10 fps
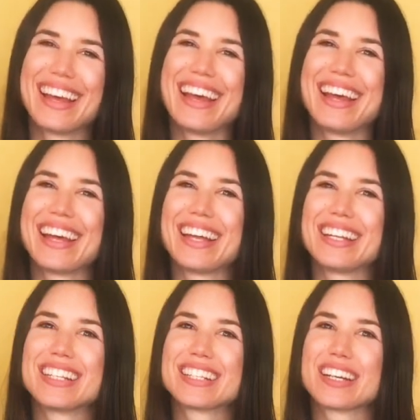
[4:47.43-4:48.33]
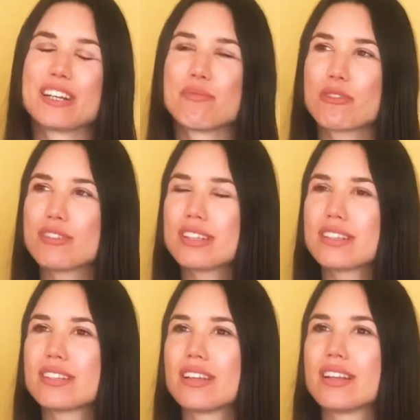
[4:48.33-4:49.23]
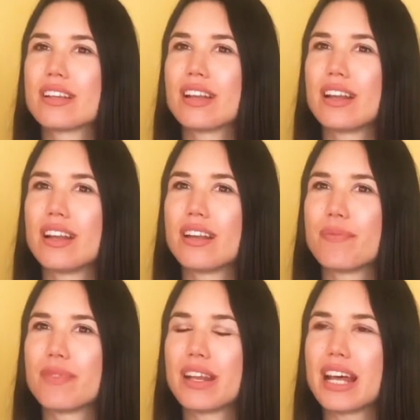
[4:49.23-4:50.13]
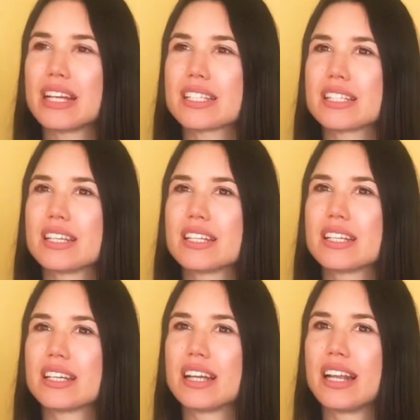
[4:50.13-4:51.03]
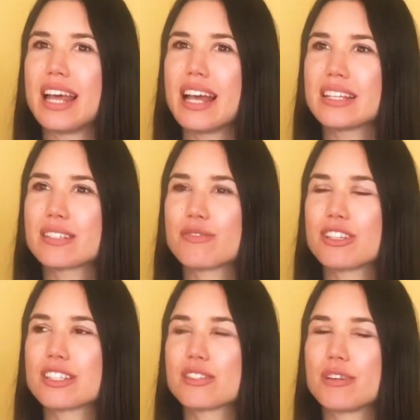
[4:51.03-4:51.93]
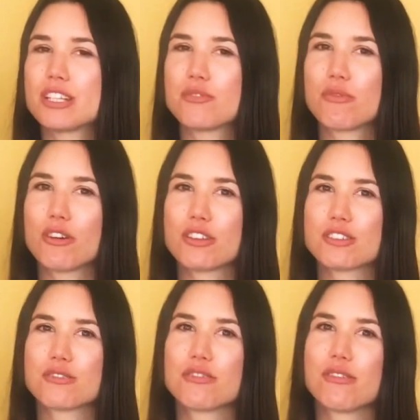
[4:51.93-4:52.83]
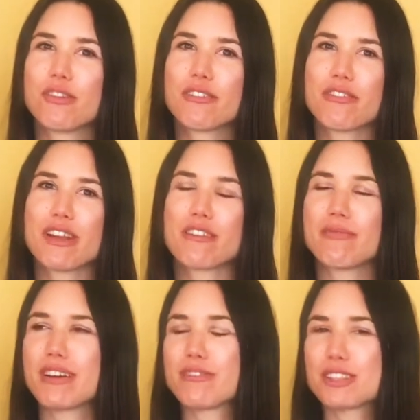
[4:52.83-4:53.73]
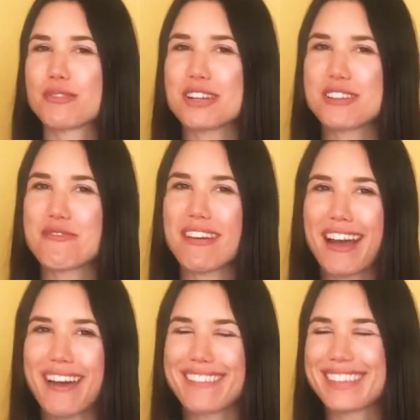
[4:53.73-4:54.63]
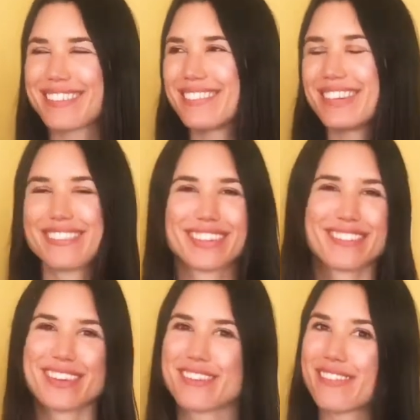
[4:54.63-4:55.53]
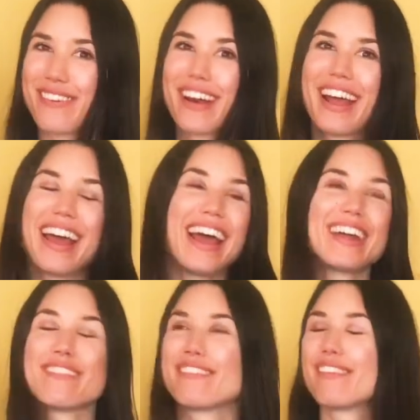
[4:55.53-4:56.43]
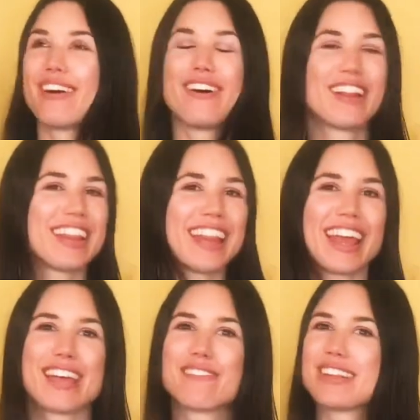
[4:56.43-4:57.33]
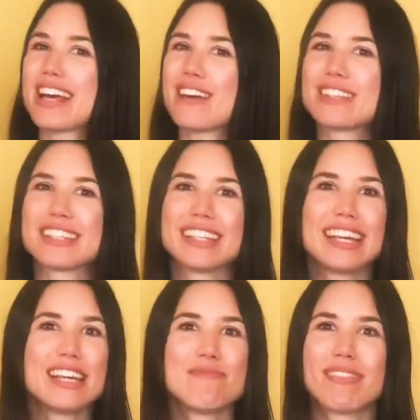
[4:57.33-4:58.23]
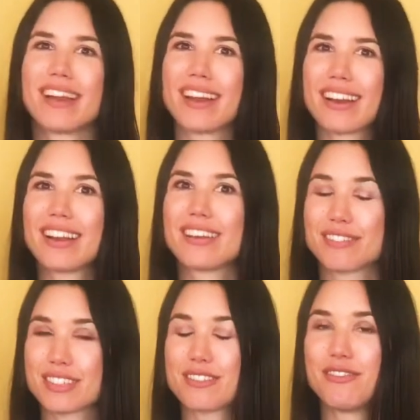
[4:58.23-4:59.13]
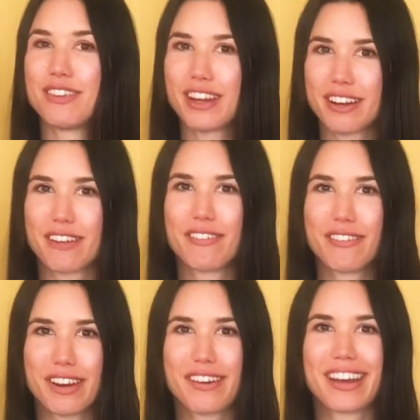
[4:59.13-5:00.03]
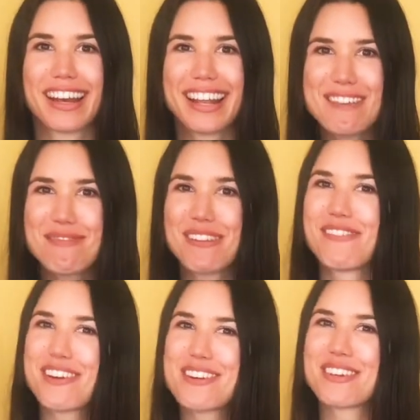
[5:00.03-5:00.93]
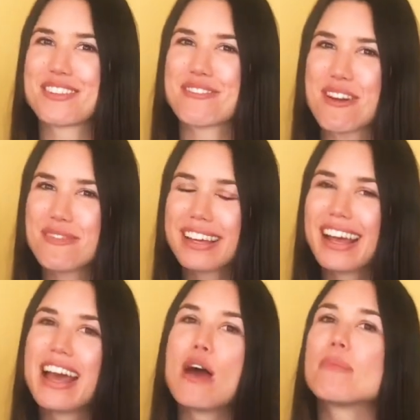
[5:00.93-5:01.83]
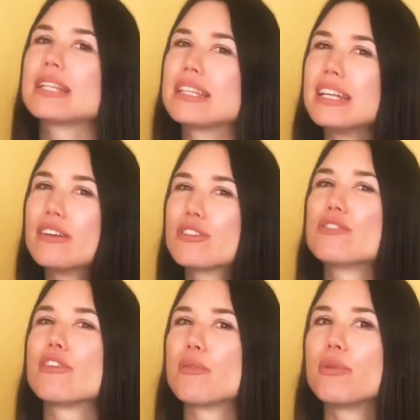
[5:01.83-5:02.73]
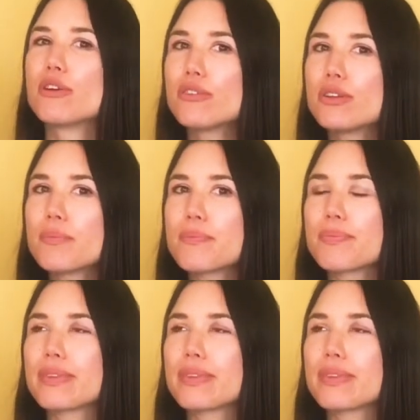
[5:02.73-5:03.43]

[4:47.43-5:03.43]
and the process that lasted less was 21. So for one friend of mine it was 21 hours, for me it was 24, and we were all day without sleep, and it was very, very deep and very transforming, but still it was very beautiful.